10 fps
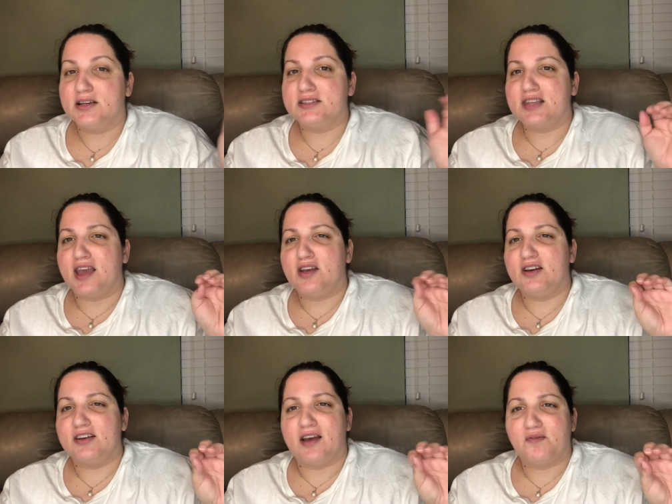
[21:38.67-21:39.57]
because I
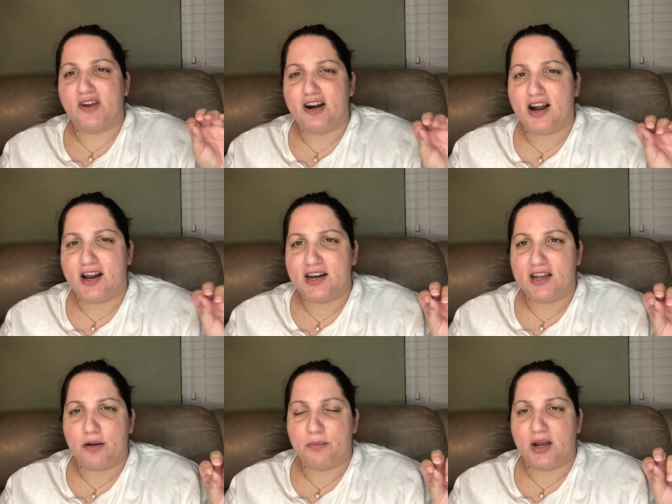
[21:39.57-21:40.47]
could not figure out how to
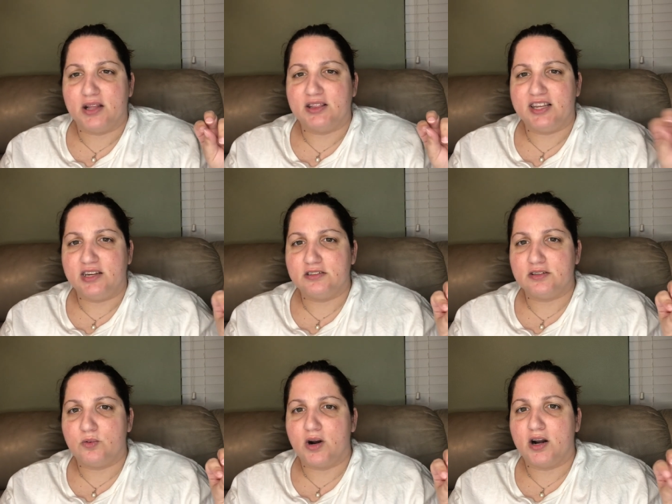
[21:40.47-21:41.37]
get my link
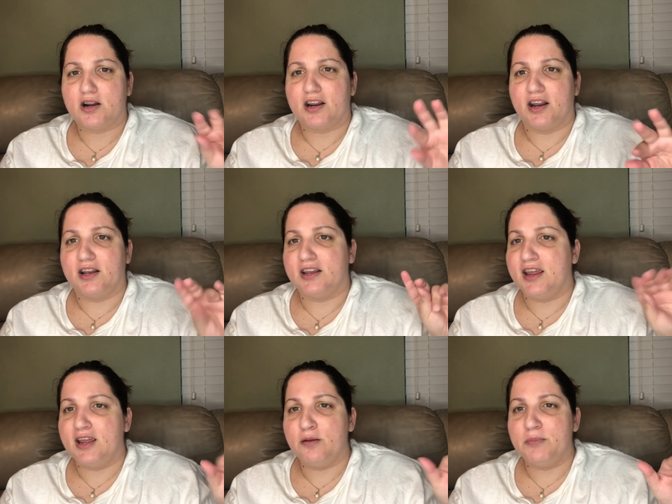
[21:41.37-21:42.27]
to work, and
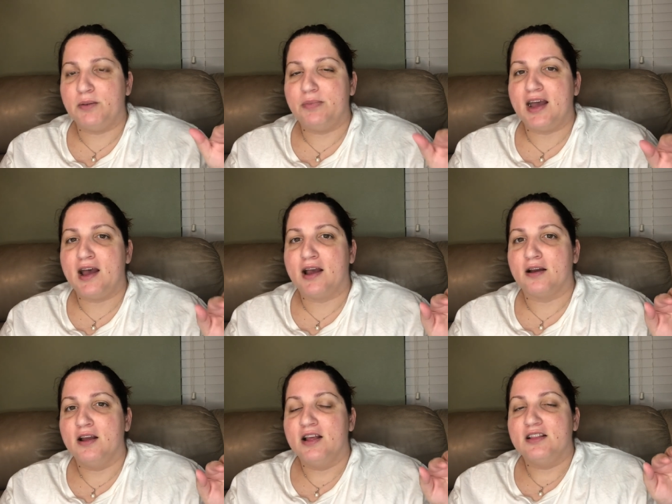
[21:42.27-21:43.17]
they hit me back.